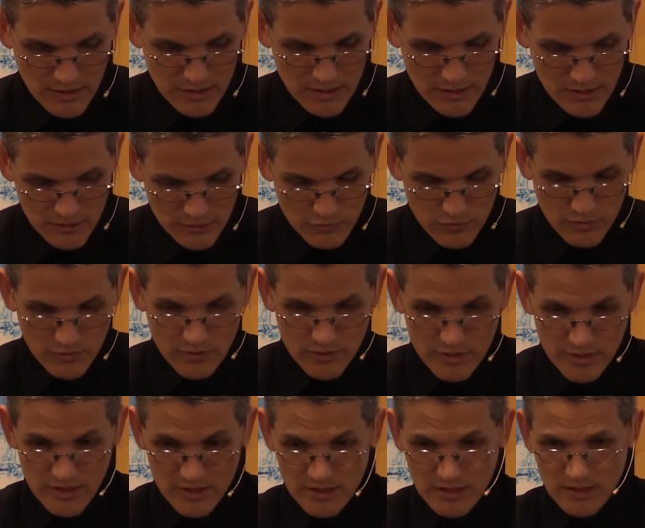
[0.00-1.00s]
control it
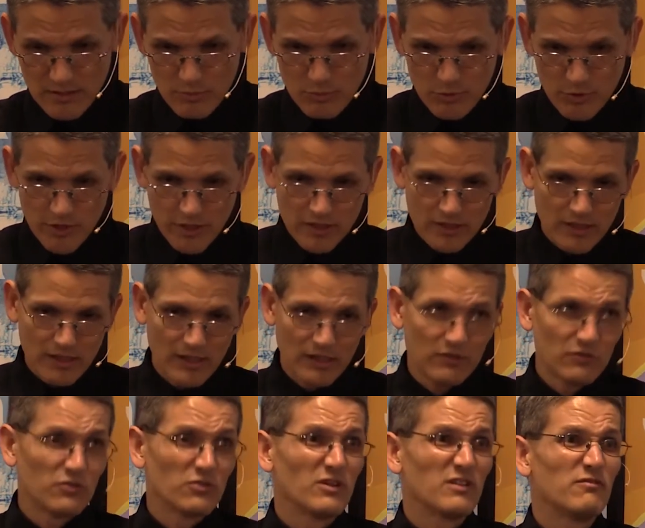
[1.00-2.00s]
at that point, and he's
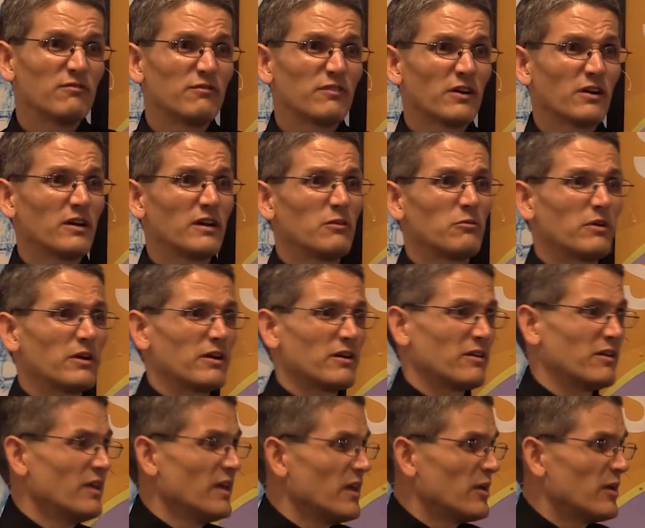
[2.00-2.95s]
doing very well.